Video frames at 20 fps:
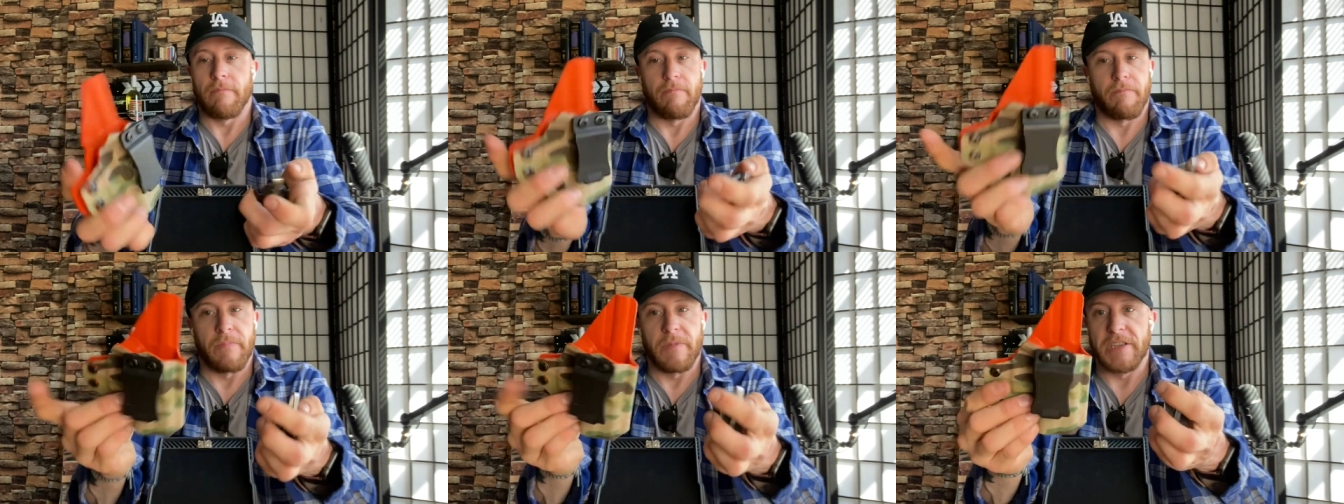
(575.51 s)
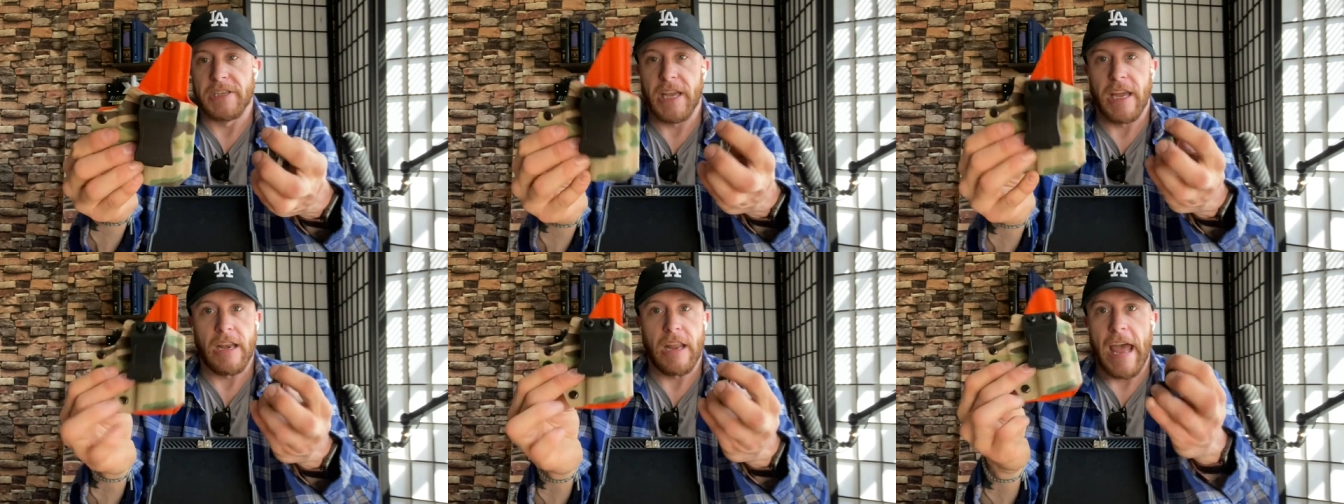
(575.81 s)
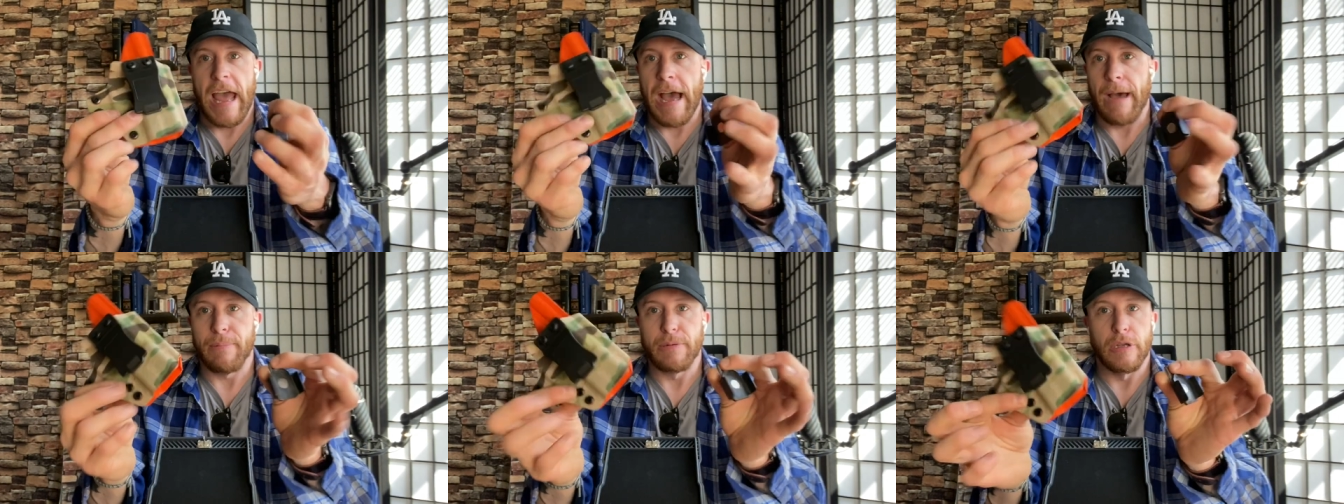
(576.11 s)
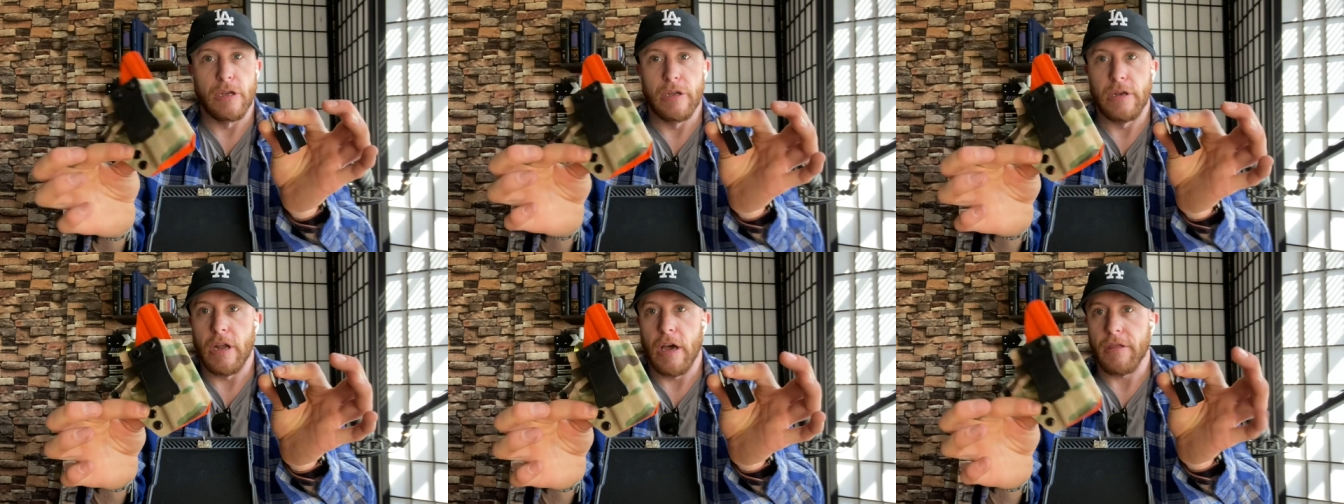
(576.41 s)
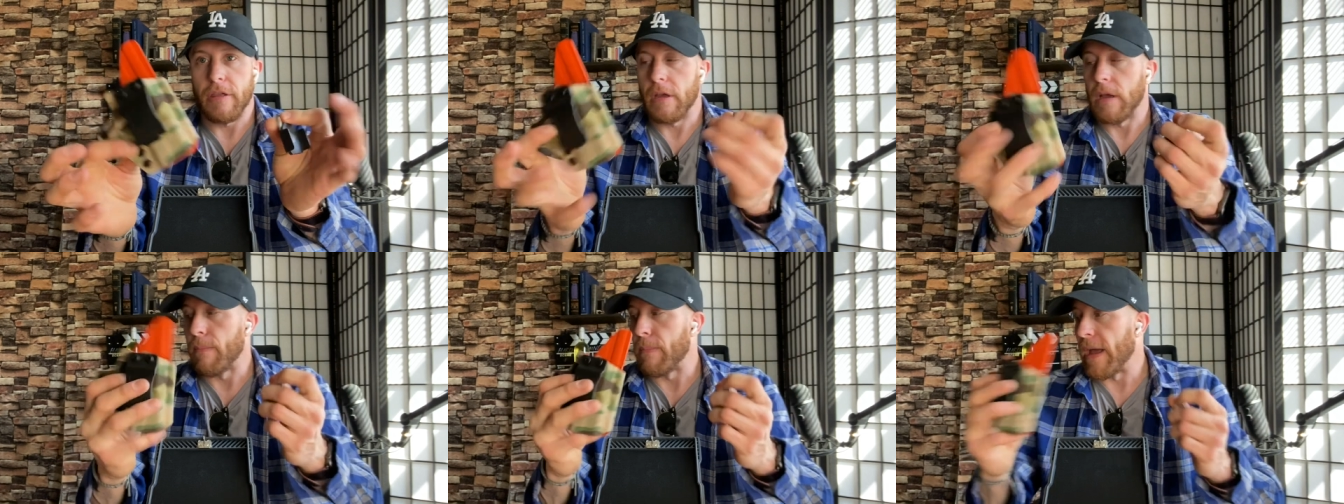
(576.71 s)
said absolutely
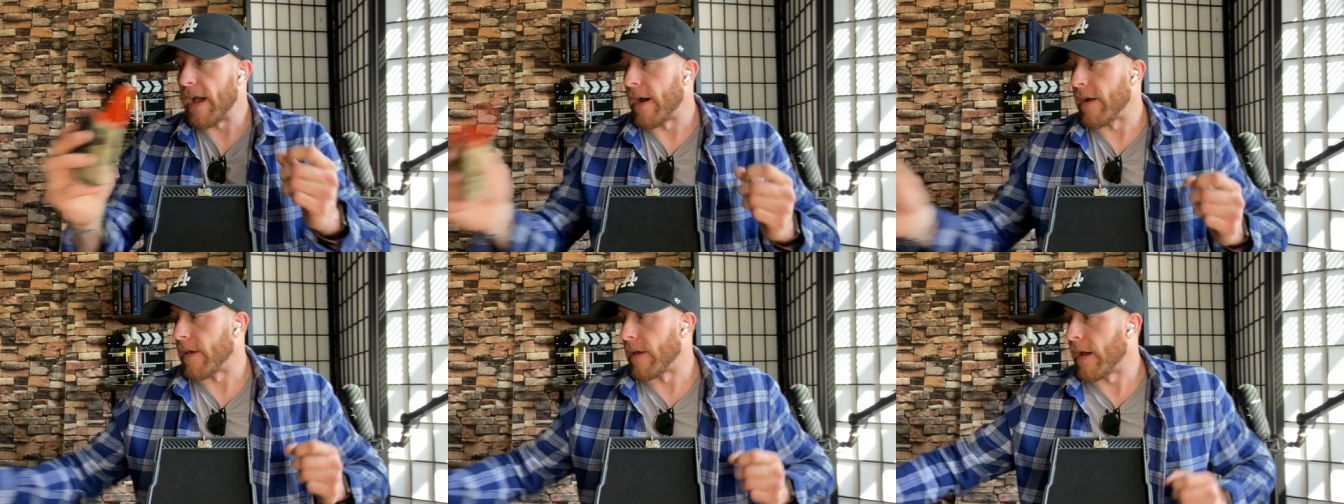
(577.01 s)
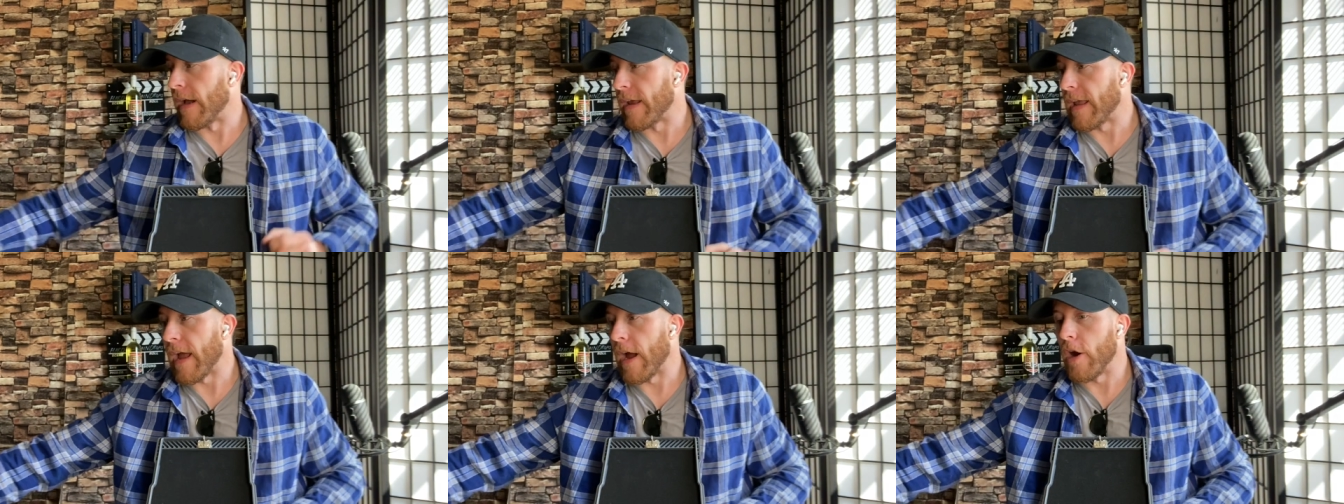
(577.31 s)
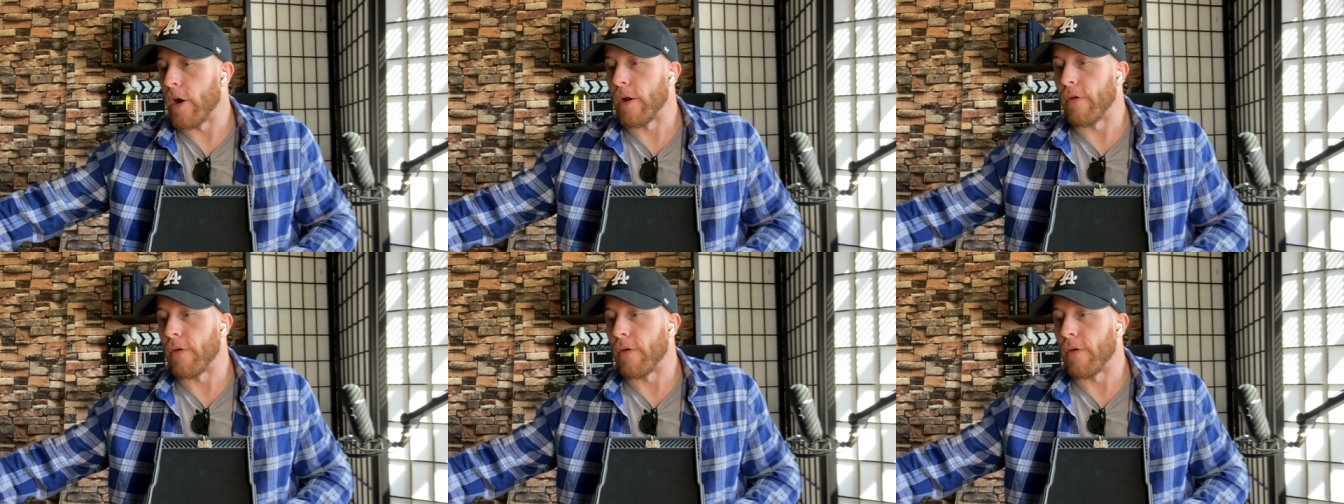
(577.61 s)
nothing about it. I carried a